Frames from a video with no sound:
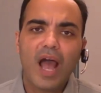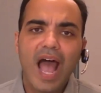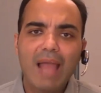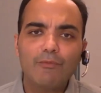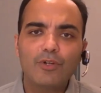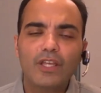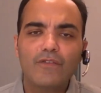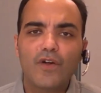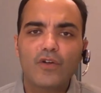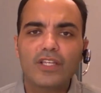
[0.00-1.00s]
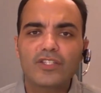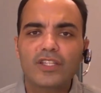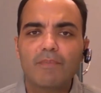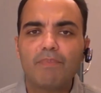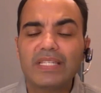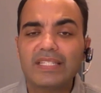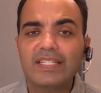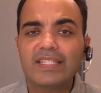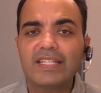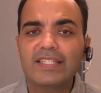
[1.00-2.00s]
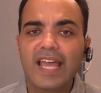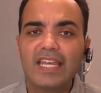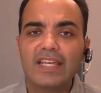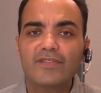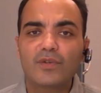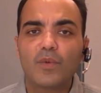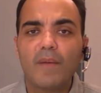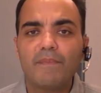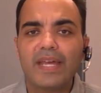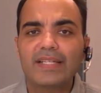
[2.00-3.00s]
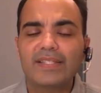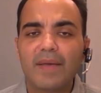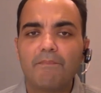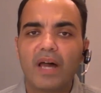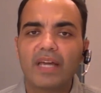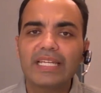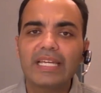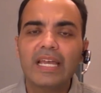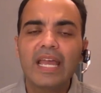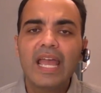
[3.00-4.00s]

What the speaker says: I'm really focused on the business incentives, what makes them money,